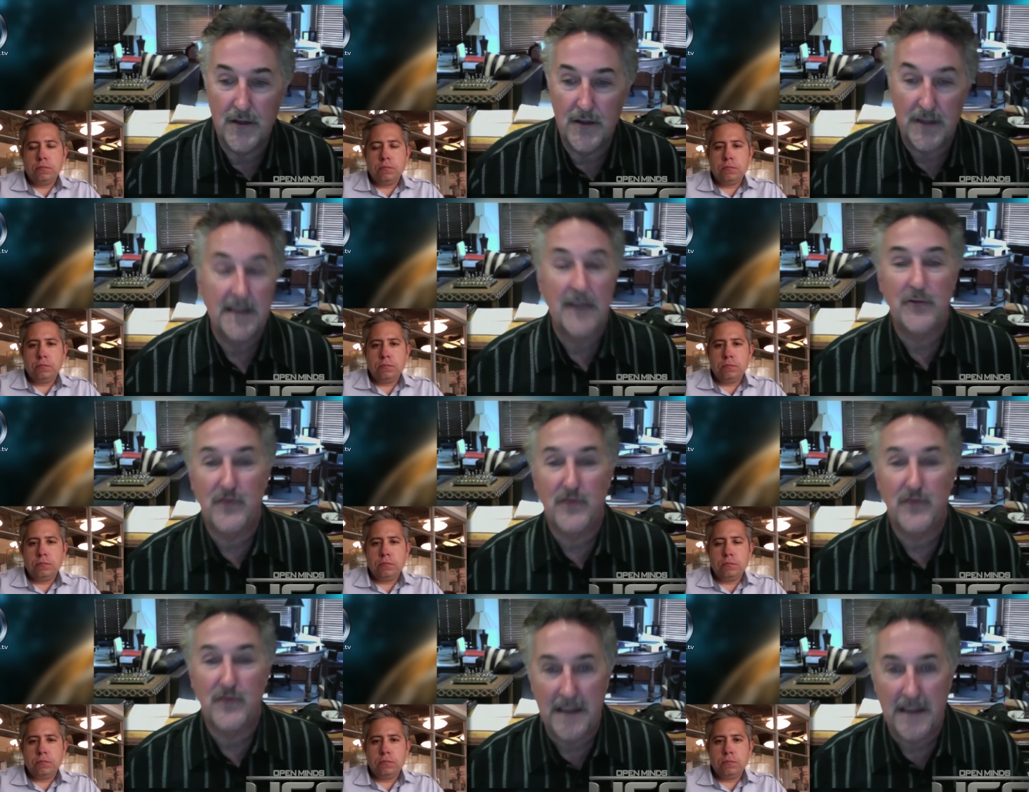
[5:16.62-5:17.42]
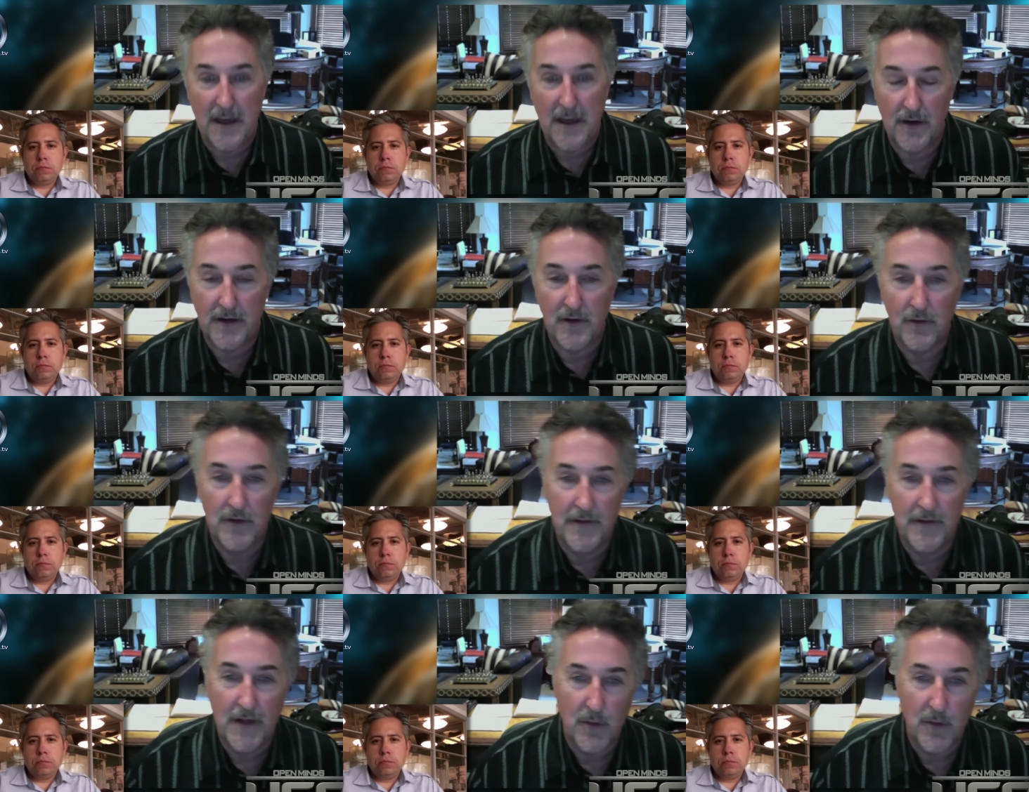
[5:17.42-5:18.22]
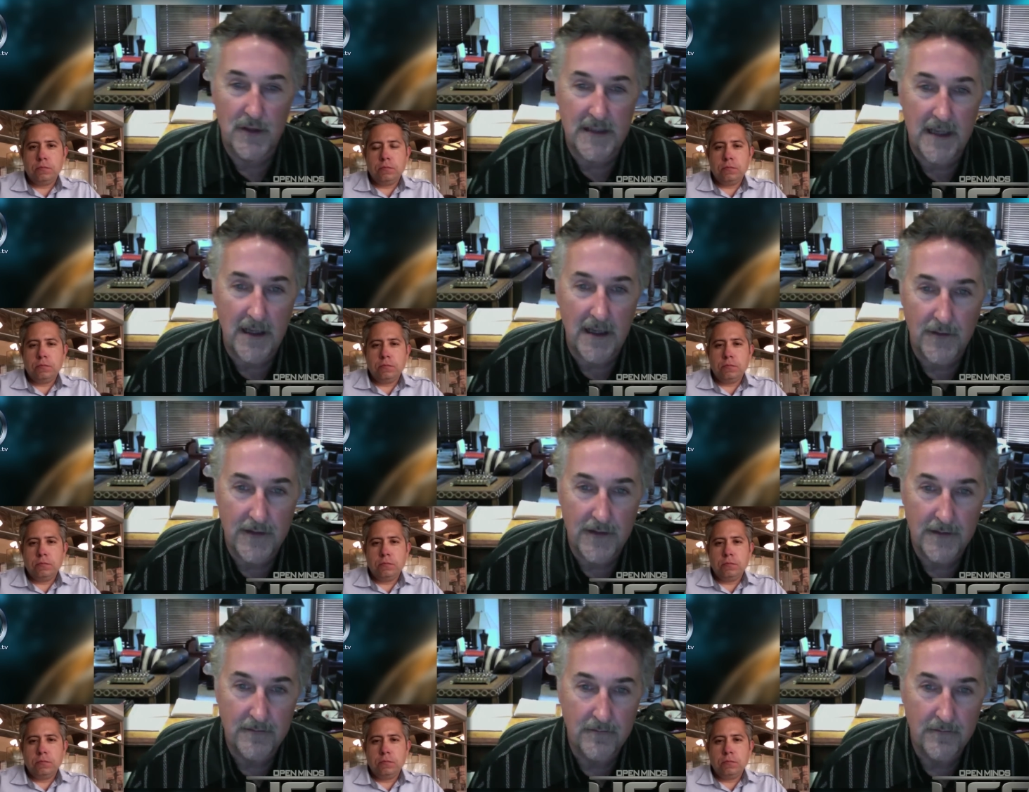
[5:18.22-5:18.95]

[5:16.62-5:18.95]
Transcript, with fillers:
Speaker 1: she's an interesting character in the film herself.